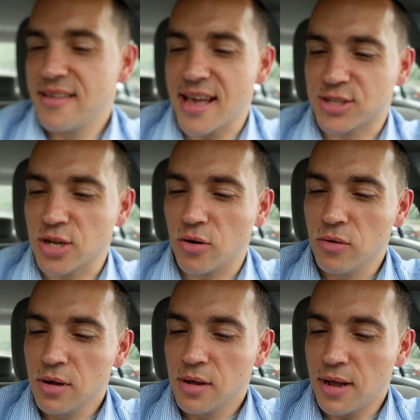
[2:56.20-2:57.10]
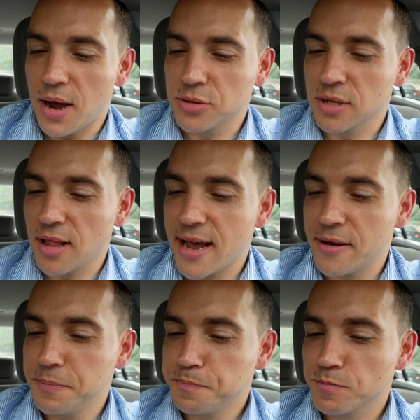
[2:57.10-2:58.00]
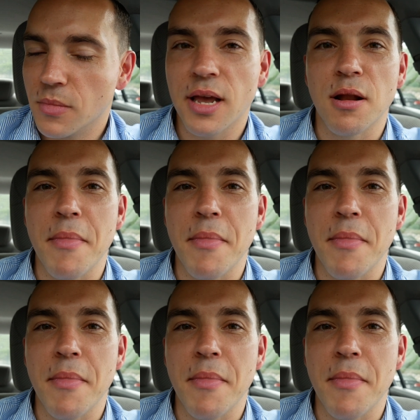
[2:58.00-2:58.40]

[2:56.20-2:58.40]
Yeah, so I was in line and